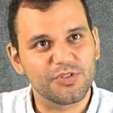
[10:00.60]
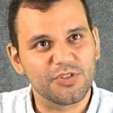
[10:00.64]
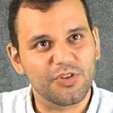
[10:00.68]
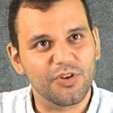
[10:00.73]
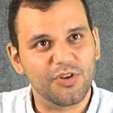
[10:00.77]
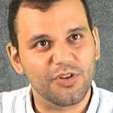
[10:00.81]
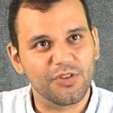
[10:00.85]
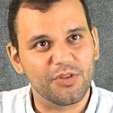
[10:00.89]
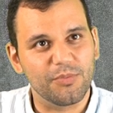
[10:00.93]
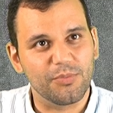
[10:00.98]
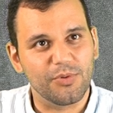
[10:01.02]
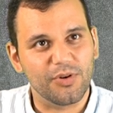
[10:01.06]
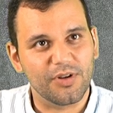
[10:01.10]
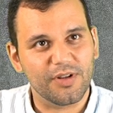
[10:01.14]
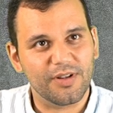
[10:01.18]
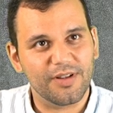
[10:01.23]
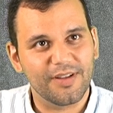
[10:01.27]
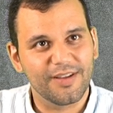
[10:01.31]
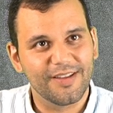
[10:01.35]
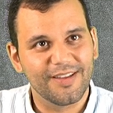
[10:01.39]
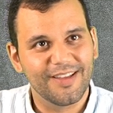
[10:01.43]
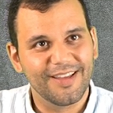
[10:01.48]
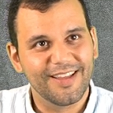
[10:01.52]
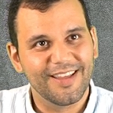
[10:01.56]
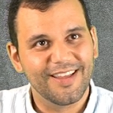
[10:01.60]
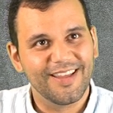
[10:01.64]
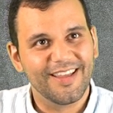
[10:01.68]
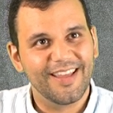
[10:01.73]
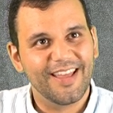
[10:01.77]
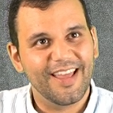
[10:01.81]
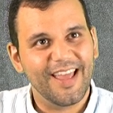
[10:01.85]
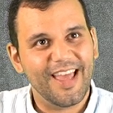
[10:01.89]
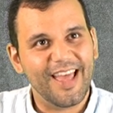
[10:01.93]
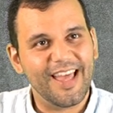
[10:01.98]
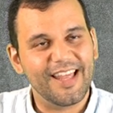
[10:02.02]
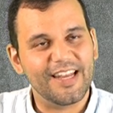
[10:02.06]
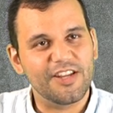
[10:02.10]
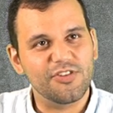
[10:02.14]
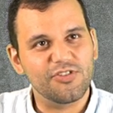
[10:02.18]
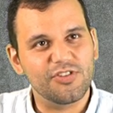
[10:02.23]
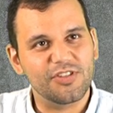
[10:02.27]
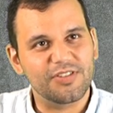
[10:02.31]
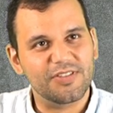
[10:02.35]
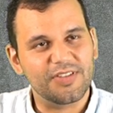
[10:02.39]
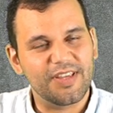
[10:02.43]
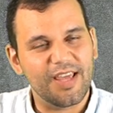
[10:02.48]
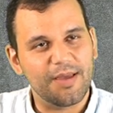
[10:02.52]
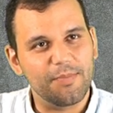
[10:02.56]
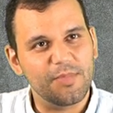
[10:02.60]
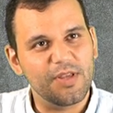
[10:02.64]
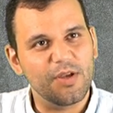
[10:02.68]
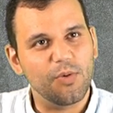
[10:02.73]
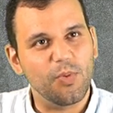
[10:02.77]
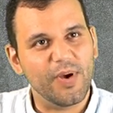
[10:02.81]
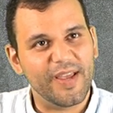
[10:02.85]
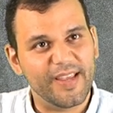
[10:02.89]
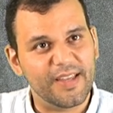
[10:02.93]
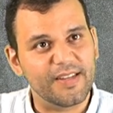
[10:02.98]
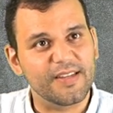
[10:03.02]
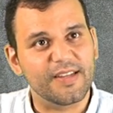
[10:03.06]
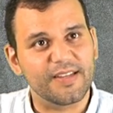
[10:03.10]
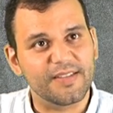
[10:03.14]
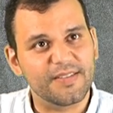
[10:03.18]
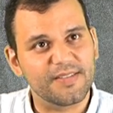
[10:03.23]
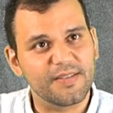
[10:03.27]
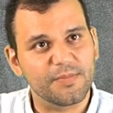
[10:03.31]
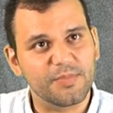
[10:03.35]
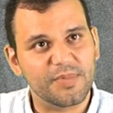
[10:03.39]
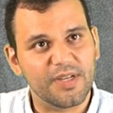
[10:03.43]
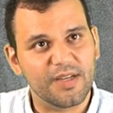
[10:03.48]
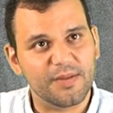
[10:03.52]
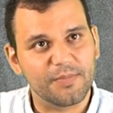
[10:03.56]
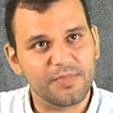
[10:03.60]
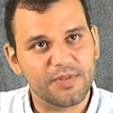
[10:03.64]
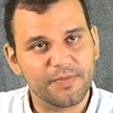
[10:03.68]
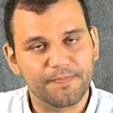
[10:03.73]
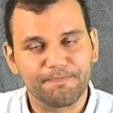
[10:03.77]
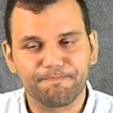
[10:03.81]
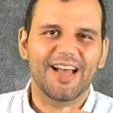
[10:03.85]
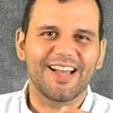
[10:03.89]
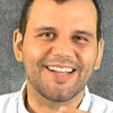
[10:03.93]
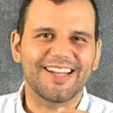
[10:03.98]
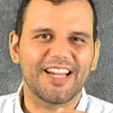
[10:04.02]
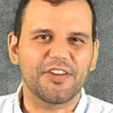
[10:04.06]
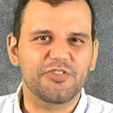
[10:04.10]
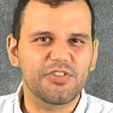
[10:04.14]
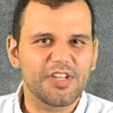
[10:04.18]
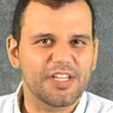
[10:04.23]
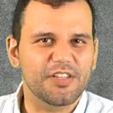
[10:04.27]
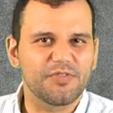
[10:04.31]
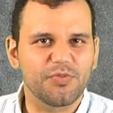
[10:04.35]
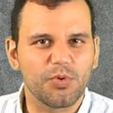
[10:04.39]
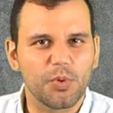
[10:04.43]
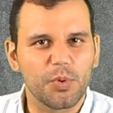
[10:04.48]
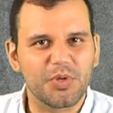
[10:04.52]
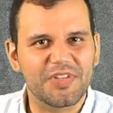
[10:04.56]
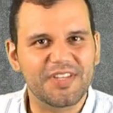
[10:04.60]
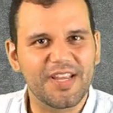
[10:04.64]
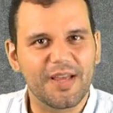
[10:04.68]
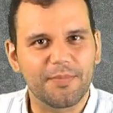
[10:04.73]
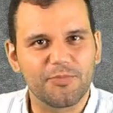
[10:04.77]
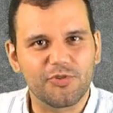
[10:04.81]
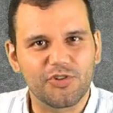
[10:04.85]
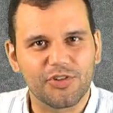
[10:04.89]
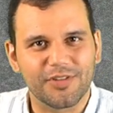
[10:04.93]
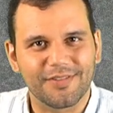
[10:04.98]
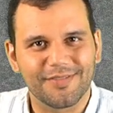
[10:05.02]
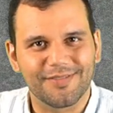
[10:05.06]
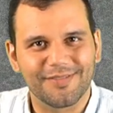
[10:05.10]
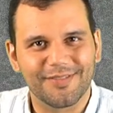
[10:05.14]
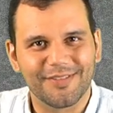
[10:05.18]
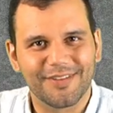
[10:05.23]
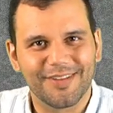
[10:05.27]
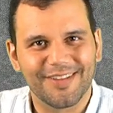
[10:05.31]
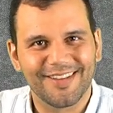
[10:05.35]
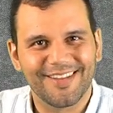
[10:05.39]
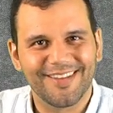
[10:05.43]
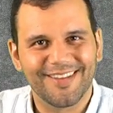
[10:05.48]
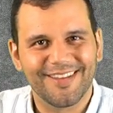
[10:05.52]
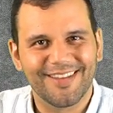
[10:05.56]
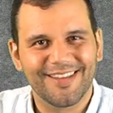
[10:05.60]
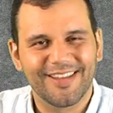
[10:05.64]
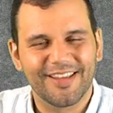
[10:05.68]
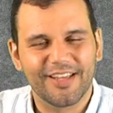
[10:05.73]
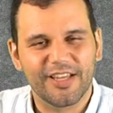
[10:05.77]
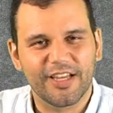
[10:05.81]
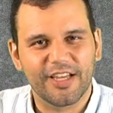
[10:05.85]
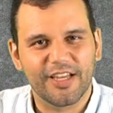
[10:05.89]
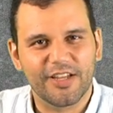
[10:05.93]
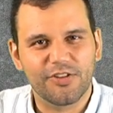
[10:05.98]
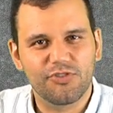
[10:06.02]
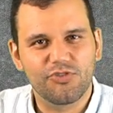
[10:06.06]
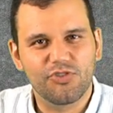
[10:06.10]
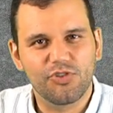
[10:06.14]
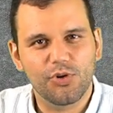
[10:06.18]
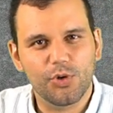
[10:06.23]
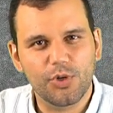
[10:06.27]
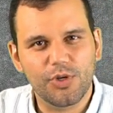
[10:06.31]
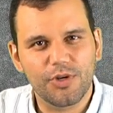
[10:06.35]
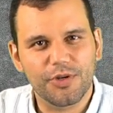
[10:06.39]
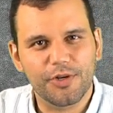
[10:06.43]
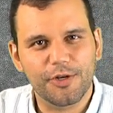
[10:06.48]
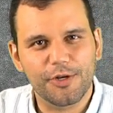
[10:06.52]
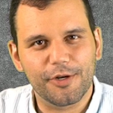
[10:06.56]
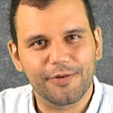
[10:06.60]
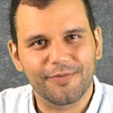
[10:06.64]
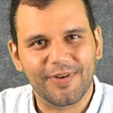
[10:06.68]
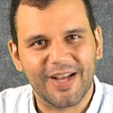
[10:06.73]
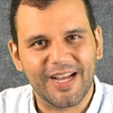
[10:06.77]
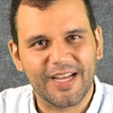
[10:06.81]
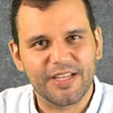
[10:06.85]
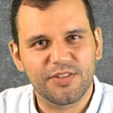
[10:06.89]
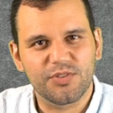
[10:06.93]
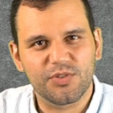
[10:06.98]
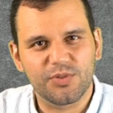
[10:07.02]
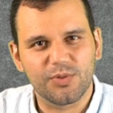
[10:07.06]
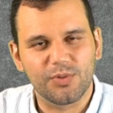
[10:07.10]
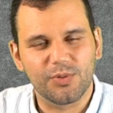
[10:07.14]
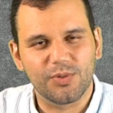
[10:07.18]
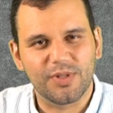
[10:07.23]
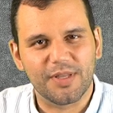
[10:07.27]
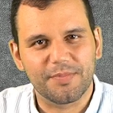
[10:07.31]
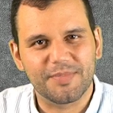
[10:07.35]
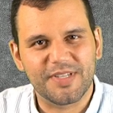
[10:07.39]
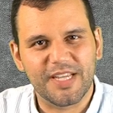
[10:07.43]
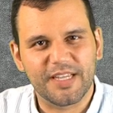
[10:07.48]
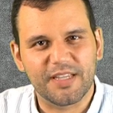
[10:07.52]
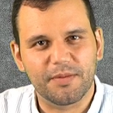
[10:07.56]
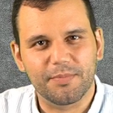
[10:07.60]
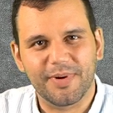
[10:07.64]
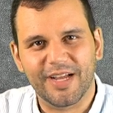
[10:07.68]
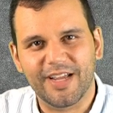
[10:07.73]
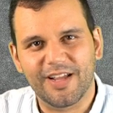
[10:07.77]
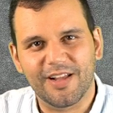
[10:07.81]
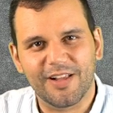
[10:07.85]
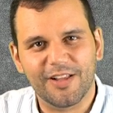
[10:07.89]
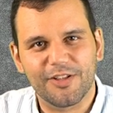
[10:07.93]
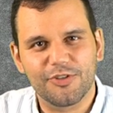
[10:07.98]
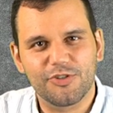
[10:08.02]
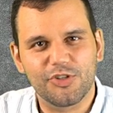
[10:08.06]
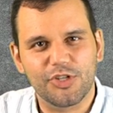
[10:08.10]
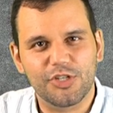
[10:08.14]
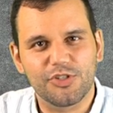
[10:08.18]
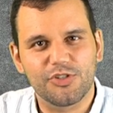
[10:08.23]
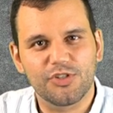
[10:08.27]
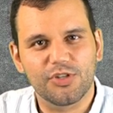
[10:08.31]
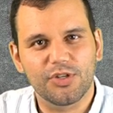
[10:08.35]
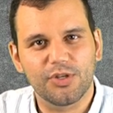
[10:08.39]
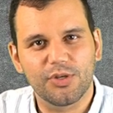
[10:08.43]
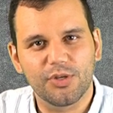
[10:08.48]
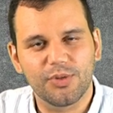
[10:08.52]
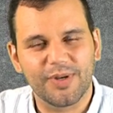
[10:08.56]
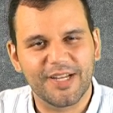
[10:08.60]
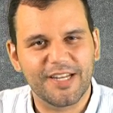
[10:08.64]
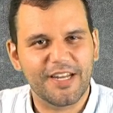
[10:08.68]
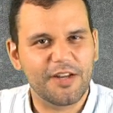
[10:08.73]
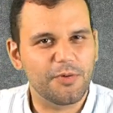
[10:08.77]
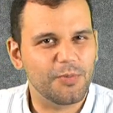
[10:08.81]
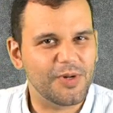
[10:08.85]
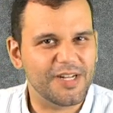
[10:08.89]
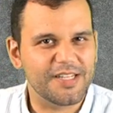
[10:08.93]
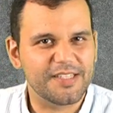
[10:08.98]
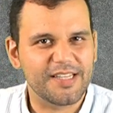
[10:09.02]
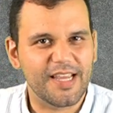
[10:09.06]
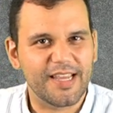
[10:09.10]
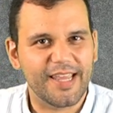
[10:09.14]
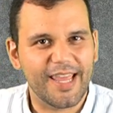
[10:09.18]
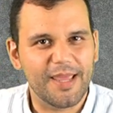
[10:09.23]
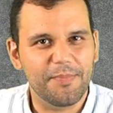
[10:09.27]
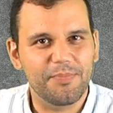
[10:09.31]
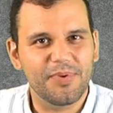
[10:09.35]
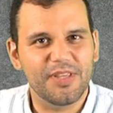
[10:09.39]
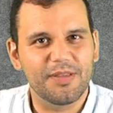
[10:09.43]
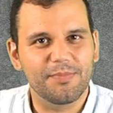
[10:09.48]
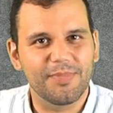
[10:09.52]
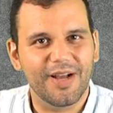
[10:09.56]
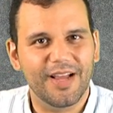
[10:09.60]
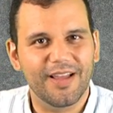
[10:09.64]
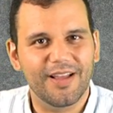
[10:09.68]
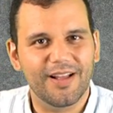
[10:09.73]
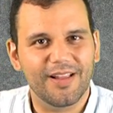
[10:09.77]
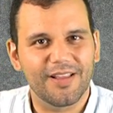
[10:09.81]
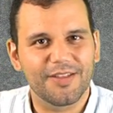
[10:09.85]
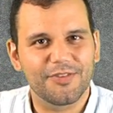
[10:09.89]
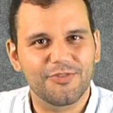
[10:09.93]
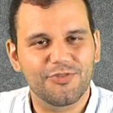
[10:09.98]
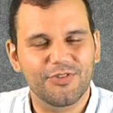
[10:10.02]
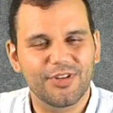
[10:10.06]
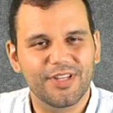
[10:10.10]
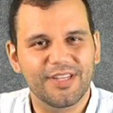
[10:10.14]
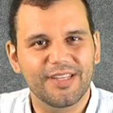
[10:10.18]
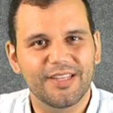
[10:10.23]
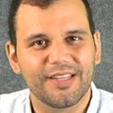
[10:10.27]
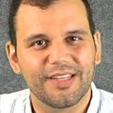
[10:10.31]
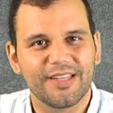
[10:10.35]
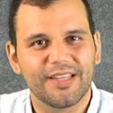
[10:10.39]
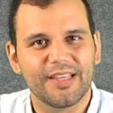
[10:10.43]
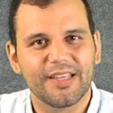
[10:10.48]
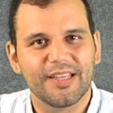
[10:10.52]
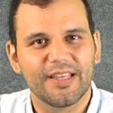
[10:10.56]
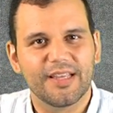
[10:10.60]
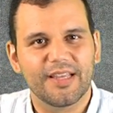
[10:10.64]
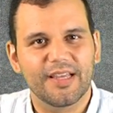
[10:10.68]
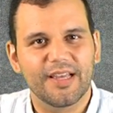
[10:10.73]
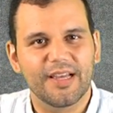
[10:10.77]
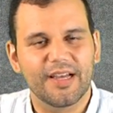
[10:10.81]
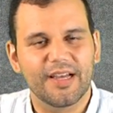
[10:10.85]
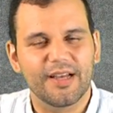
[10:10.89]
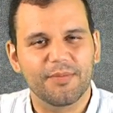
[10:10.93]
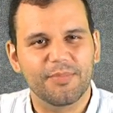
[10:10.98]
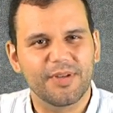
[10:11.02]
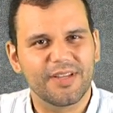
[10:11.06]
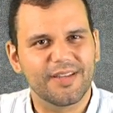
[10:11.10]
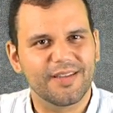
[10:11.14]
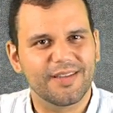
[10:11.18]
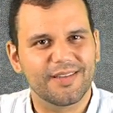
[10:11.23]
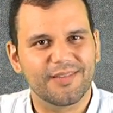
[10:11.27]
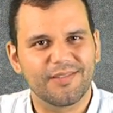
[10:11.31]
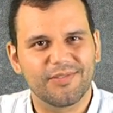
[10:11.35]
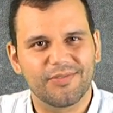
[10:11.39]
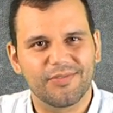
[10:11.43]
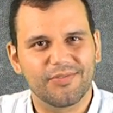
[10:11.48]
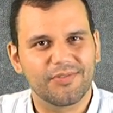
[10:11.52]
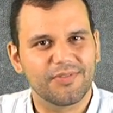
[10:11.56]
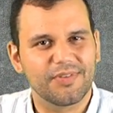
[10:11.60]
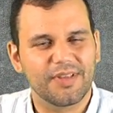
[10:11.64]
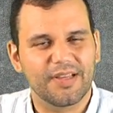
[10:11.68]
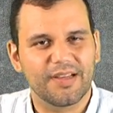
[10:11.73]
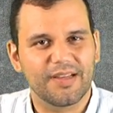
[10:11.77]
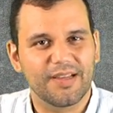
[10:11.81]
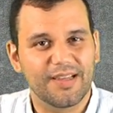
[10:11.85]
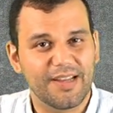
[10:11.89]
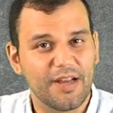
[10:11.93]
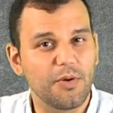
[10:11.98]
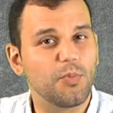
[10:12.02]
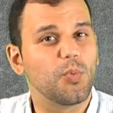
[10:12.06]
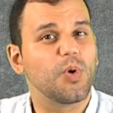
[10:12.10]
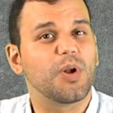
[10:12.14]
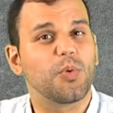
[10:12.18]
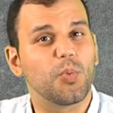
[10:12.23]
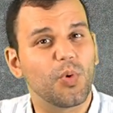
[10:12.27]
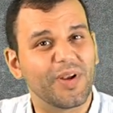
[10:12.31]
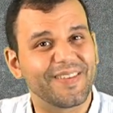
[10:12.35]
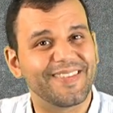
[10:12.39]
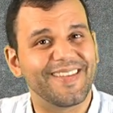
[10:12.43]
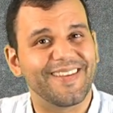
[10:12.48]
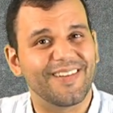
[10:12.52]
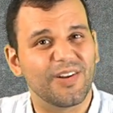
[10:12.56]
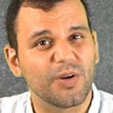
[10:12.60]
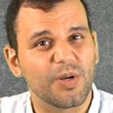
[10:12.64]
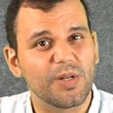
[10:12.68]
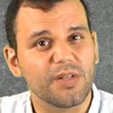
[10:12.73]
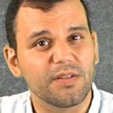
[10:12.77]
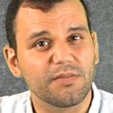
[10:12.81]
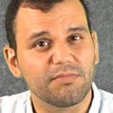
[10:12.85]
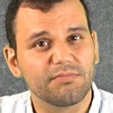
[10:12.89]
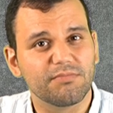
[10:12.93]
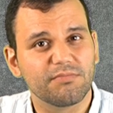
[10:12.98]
was called the book and it just kept me awake at night sometimes. I got a chance for redemption. Uh, junior year of high school, I'm taking biology two. I didn't want to take AP biology uh, because uh, I didn't want to work that hard.